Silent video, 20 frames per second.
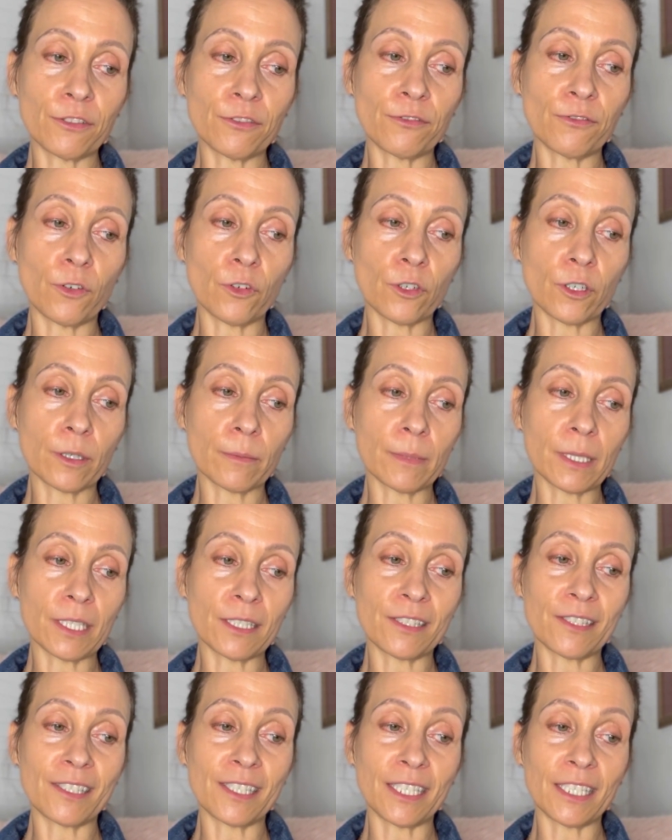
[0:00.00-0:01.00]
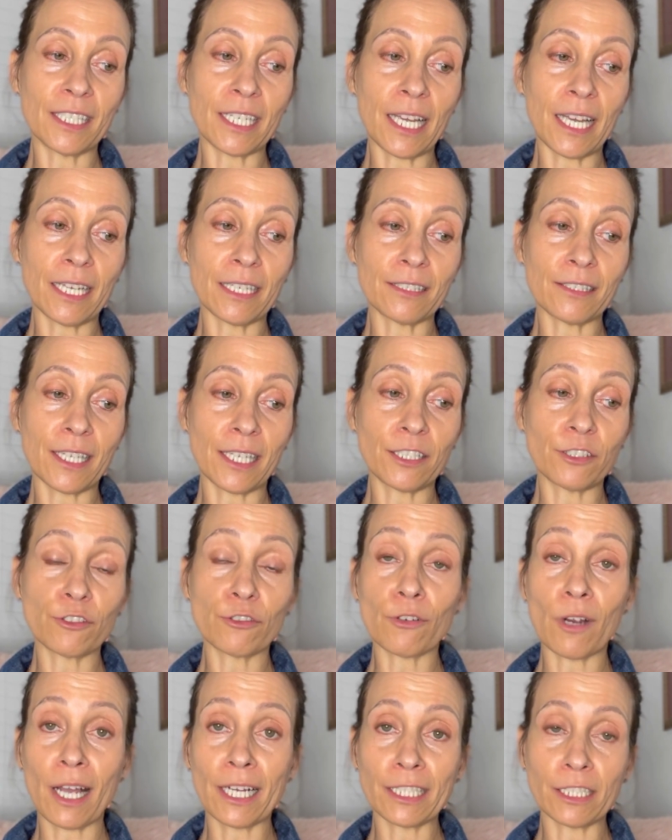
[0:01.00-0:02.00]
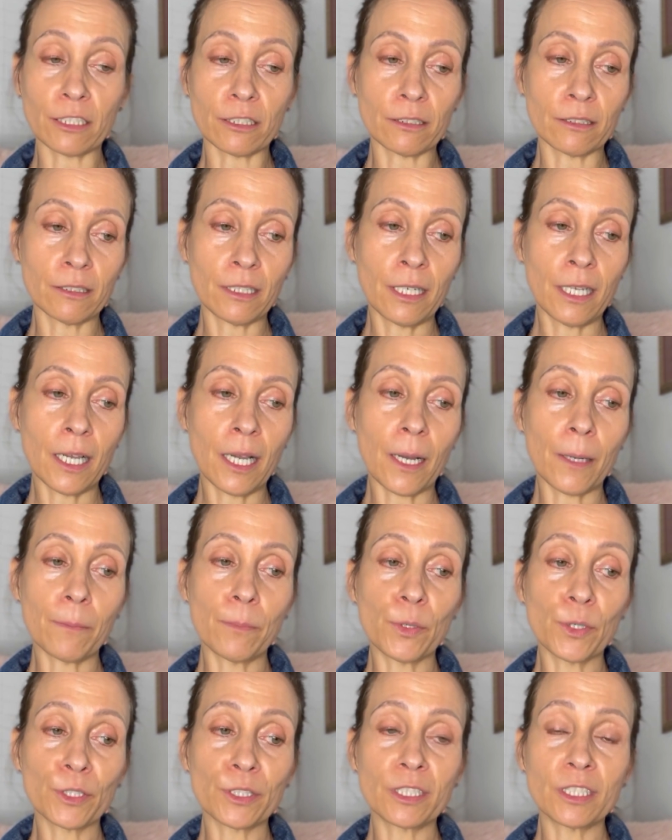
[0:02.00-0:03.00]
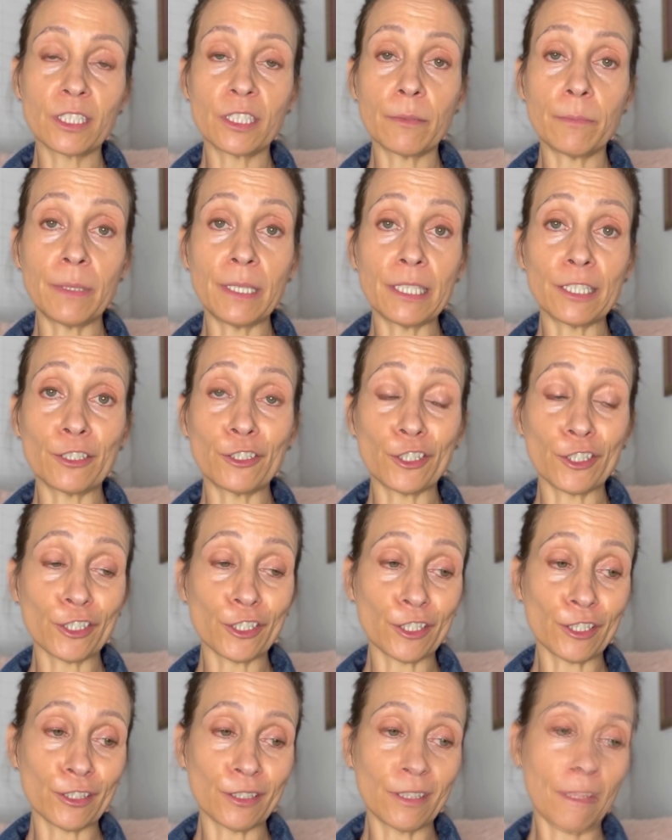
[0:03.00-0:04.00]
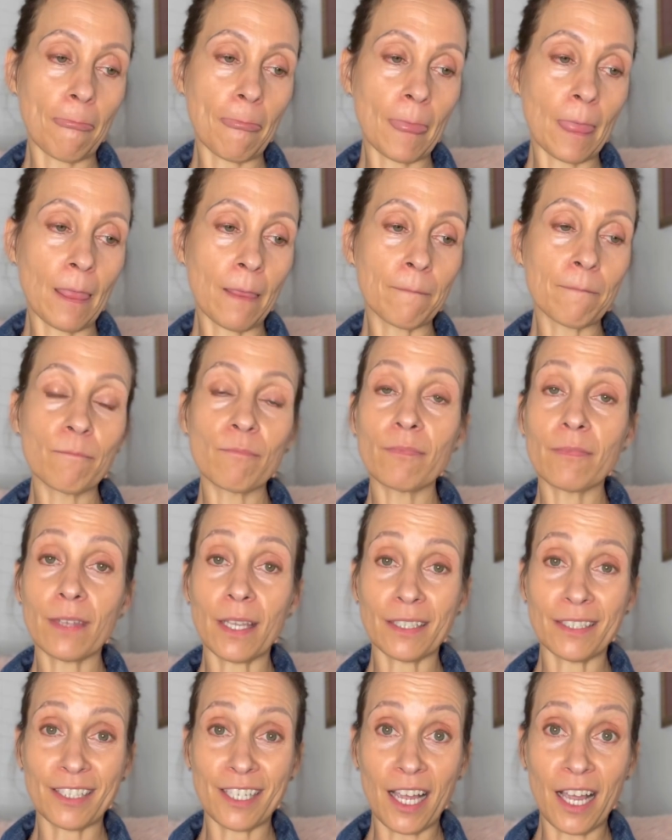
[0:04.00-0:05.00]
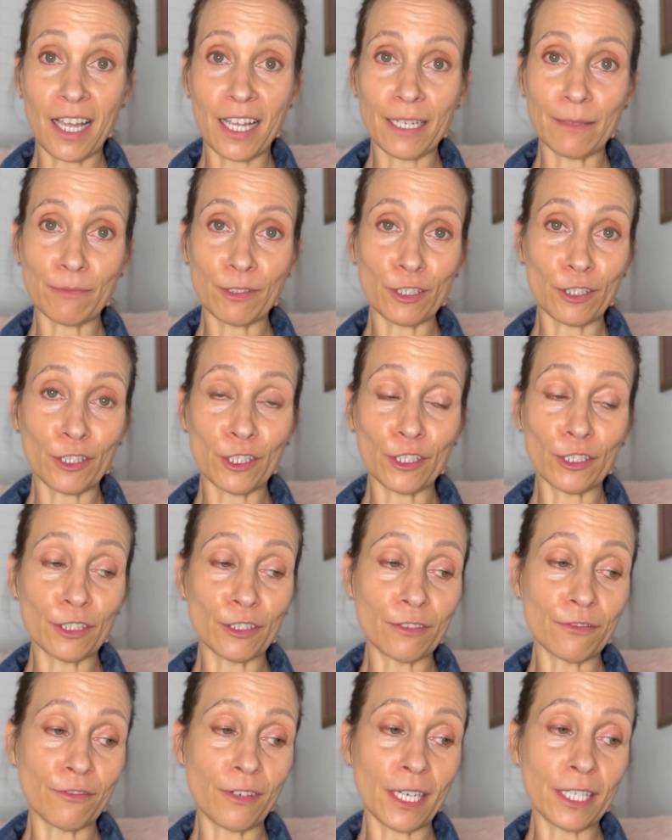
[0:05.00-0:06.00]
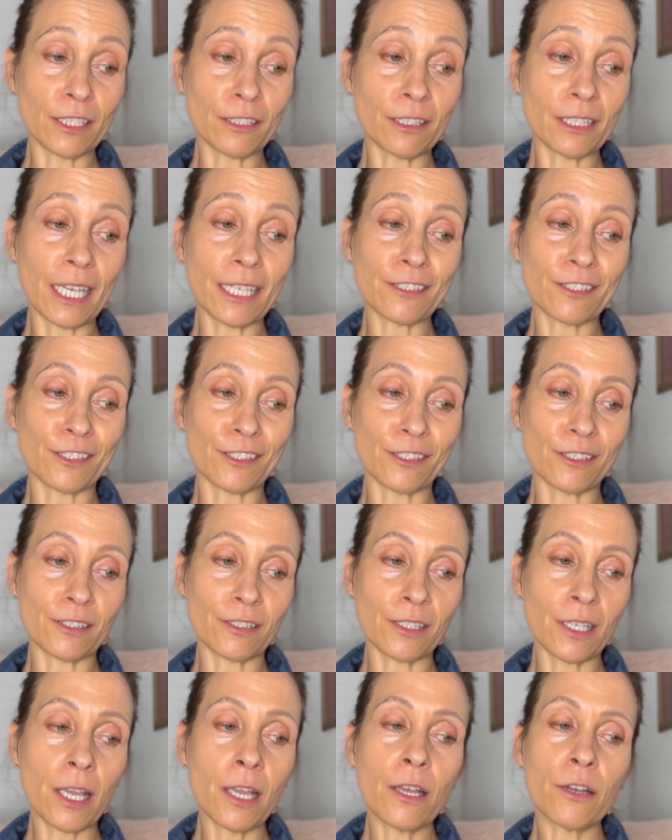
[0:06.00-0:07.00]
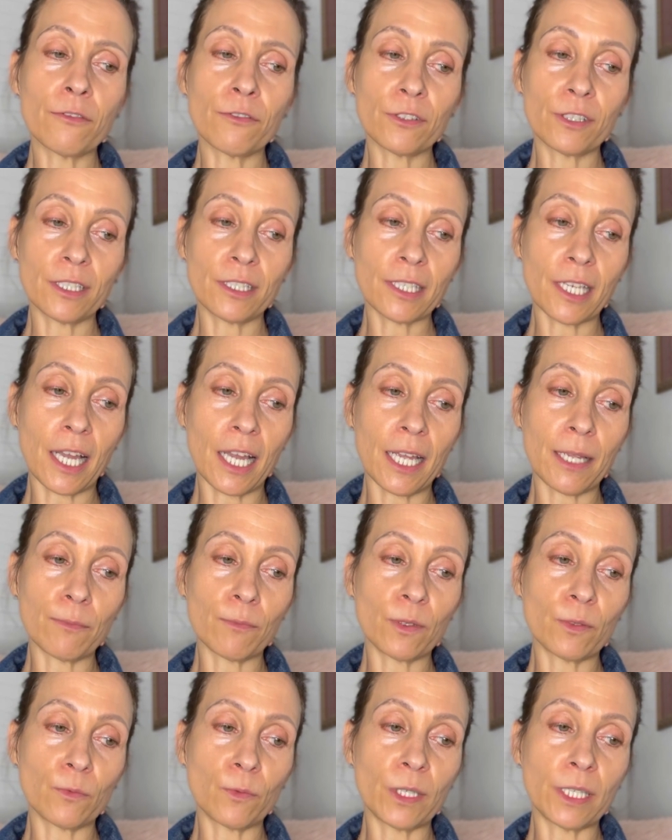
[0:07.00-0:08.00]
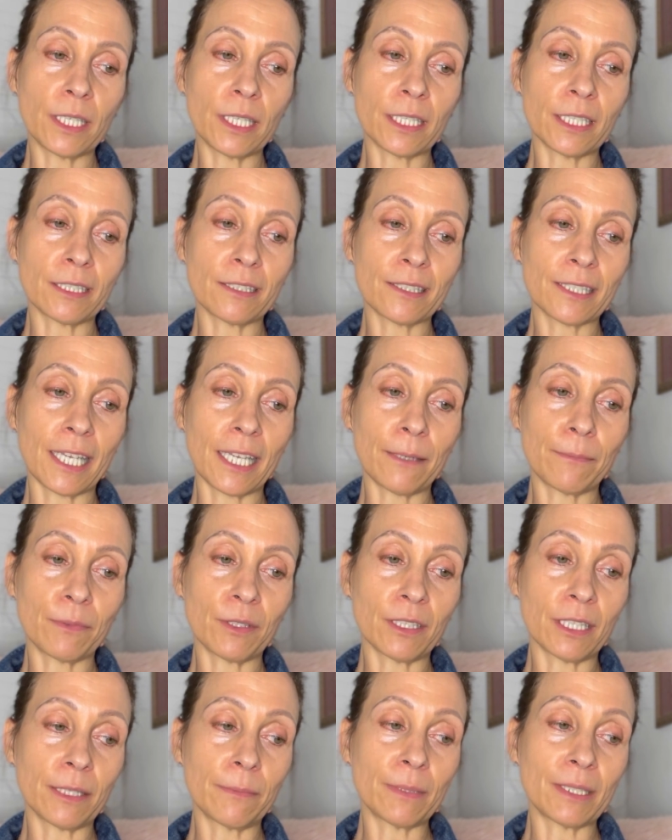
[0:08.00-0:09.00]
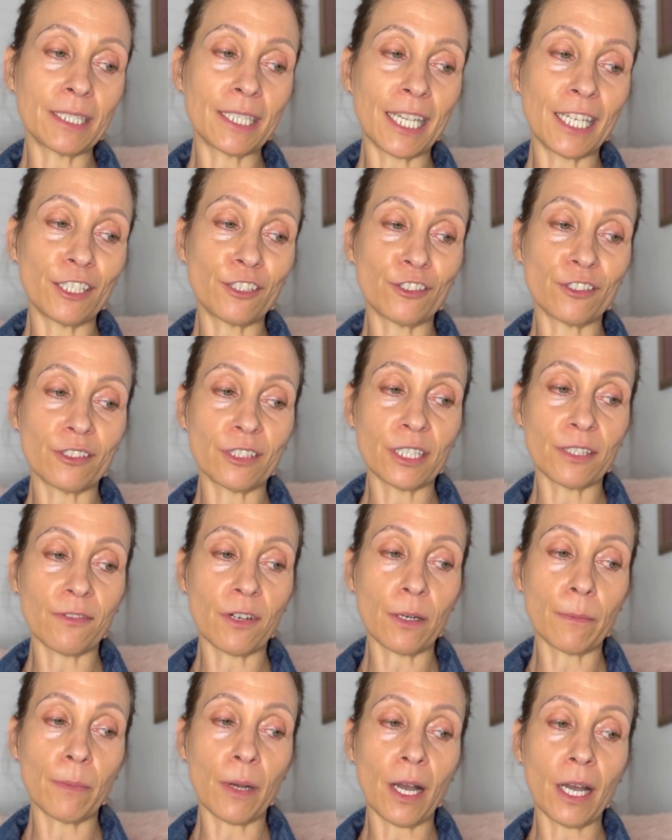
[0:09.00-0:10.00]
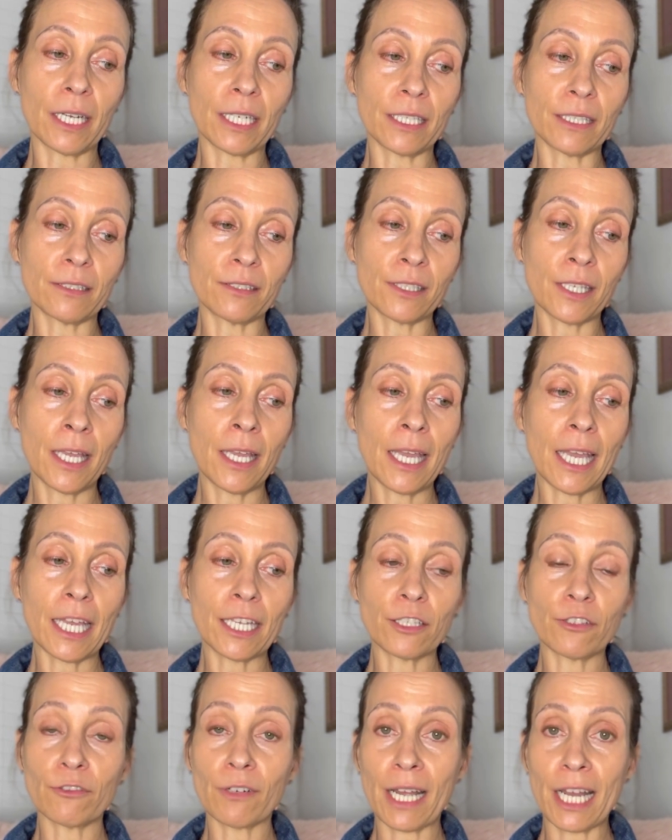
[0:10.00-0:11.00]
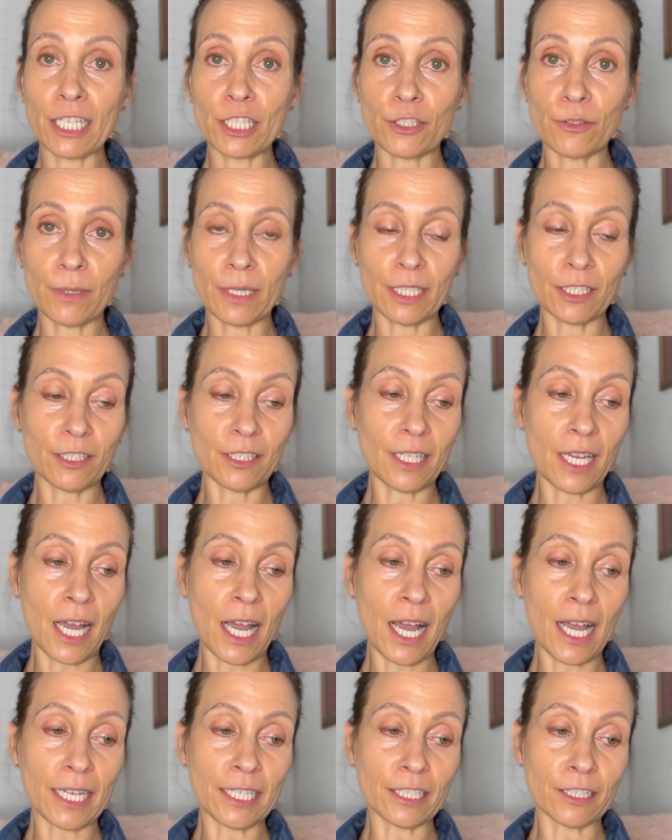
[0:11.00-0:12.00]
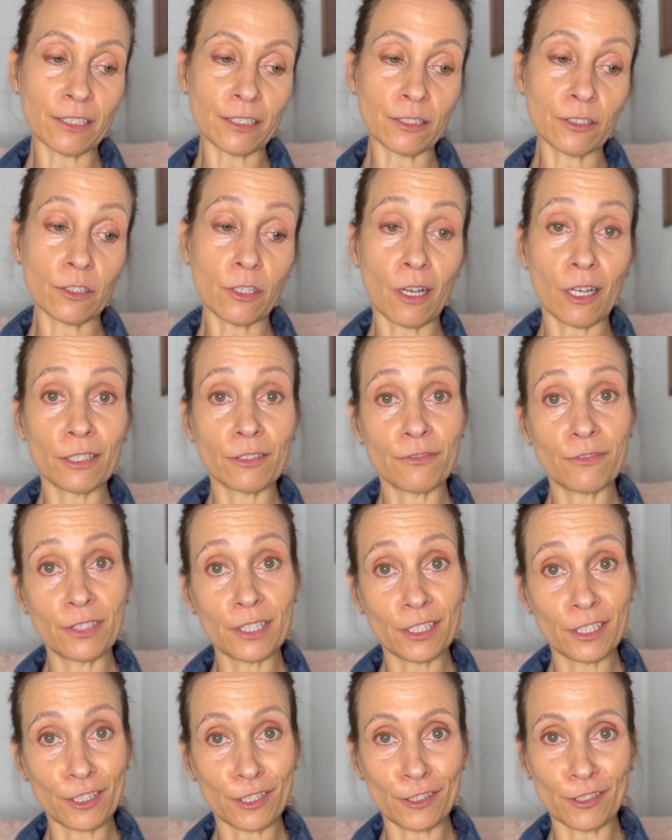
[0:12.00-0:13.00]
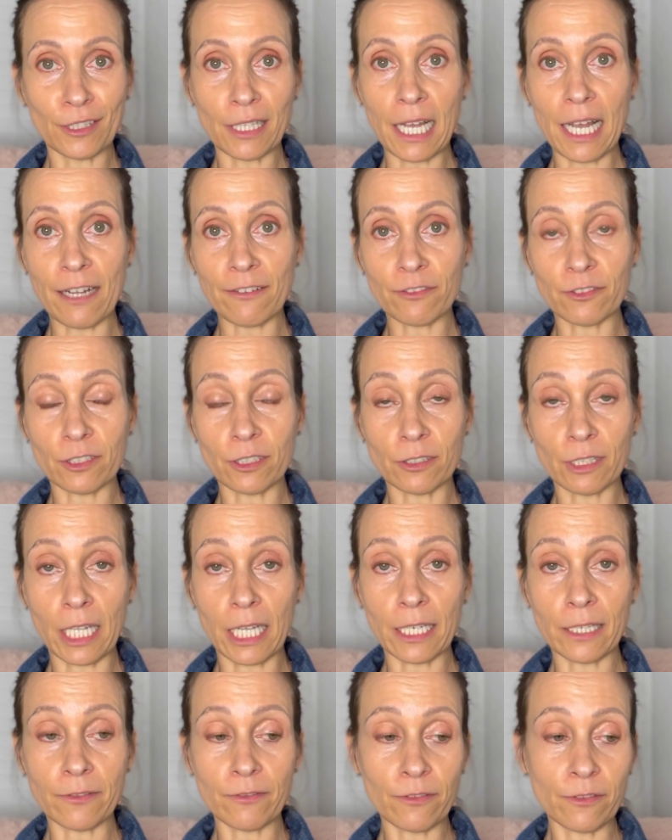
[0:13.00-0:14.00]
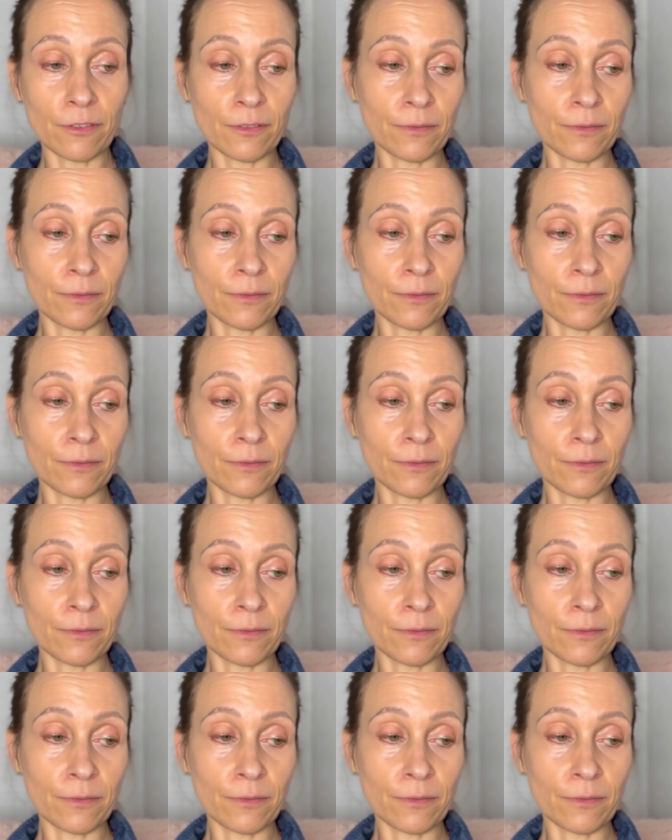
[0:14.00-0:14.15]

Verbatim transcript: form is seen as a trial, a burden to be endured, a time to learn vital lessons for the time when we can escape the limitations of our bodies and graduate to the higher, non physical afterlife.